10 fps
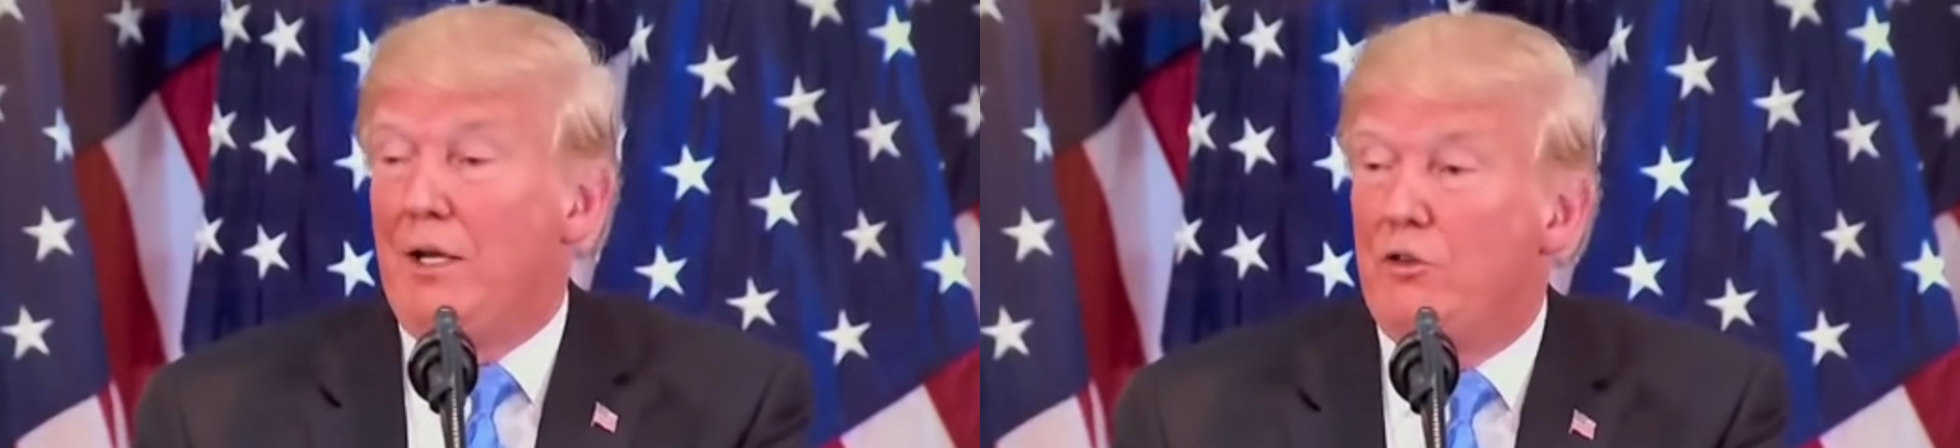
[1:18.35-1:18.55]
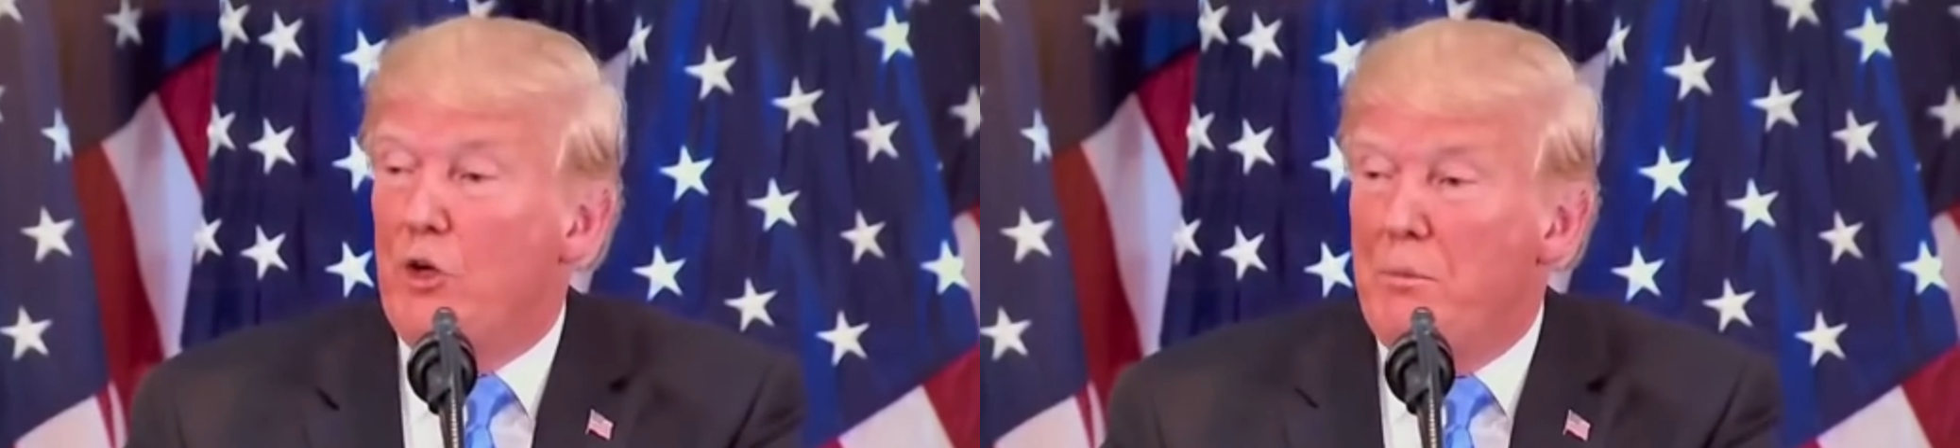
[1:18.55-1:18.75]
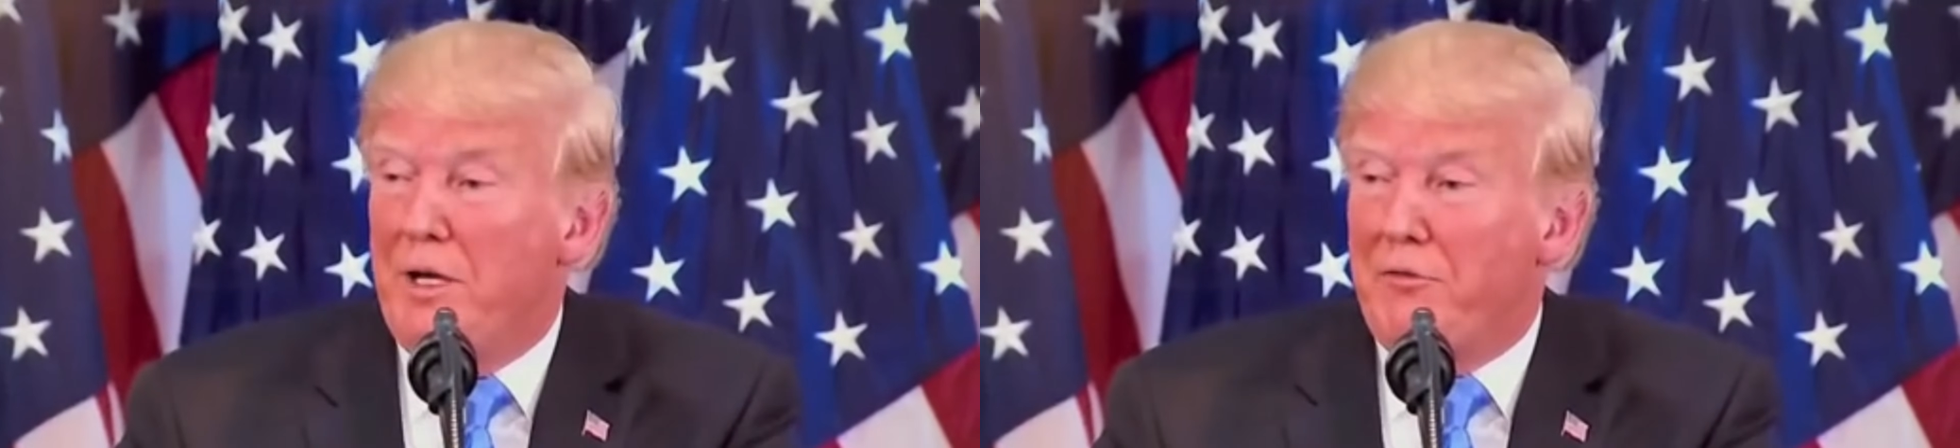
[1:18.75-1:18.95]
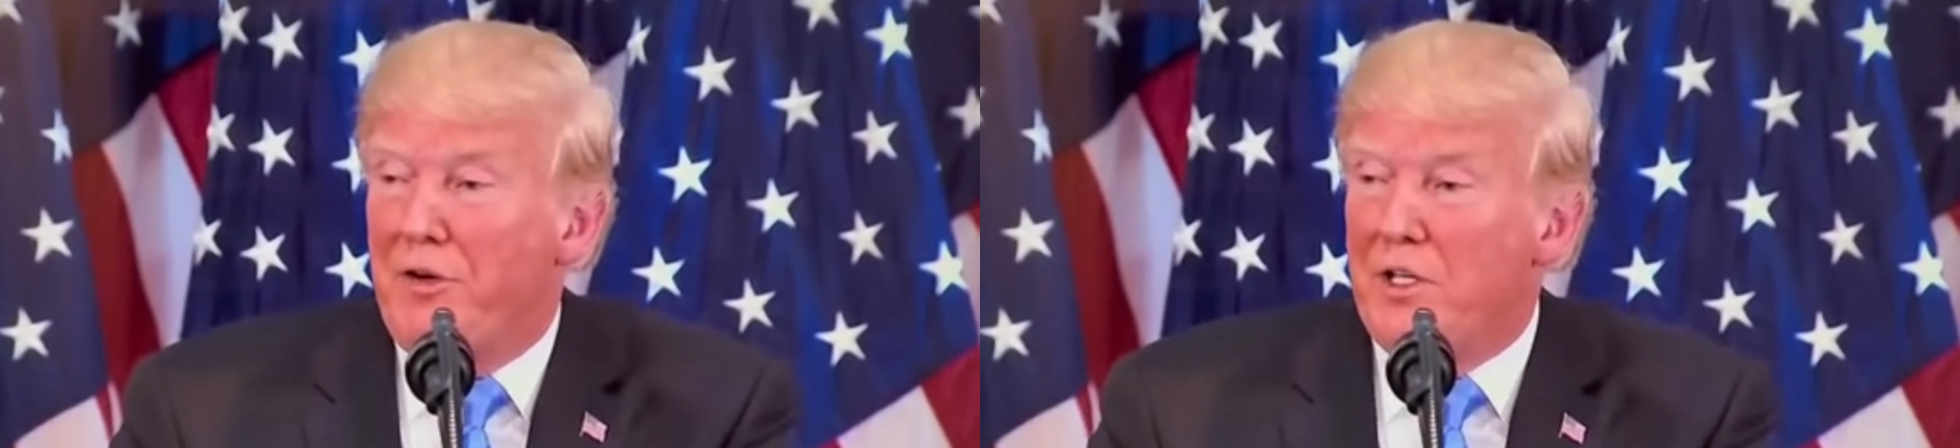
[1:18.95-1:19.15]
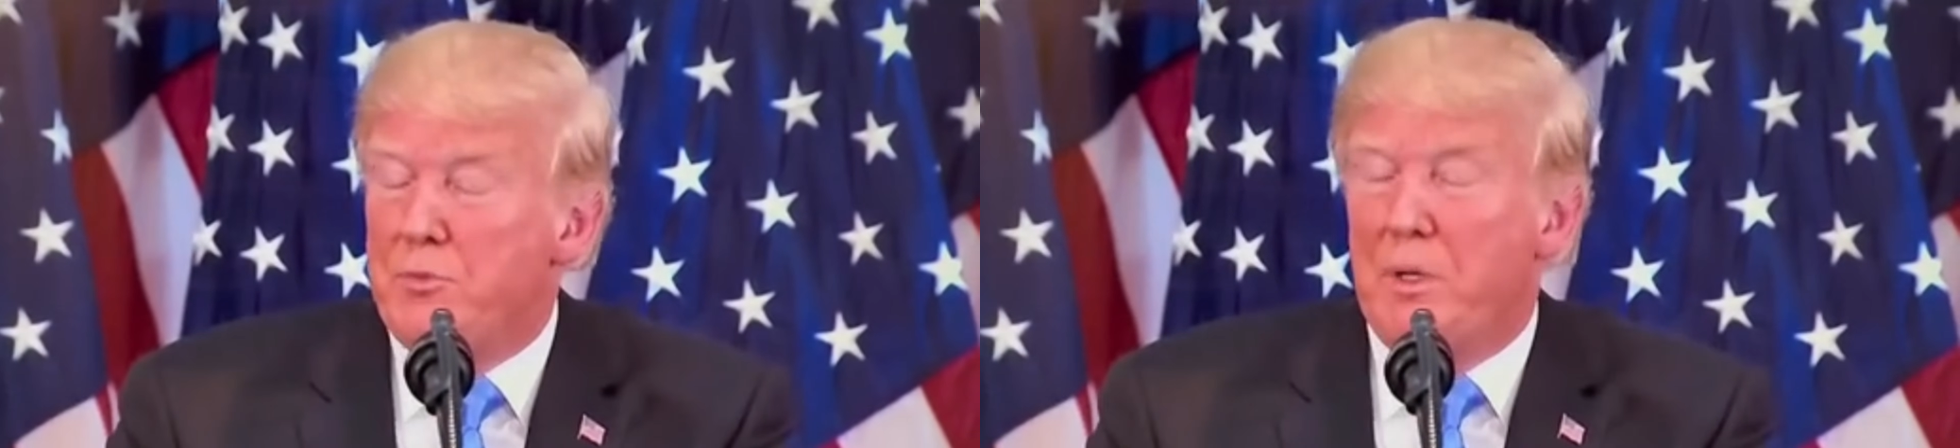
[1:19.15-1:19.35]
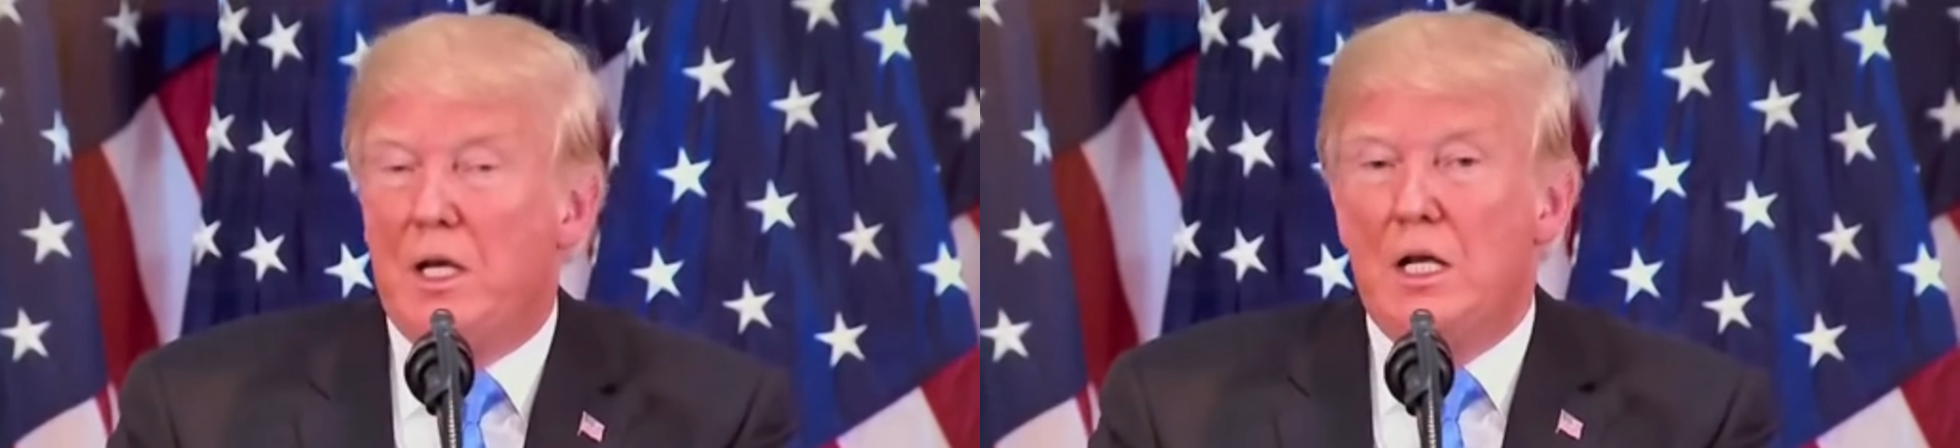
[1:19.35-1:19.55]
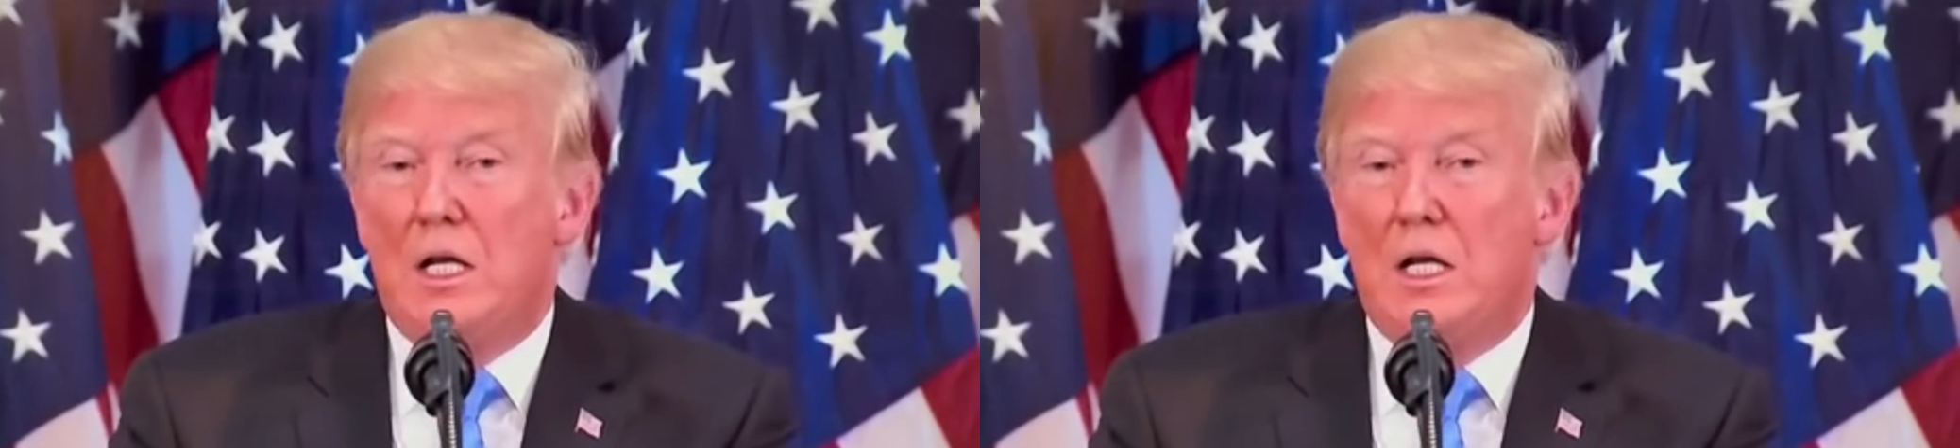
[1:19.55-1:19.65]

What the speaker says: It's so many friends. But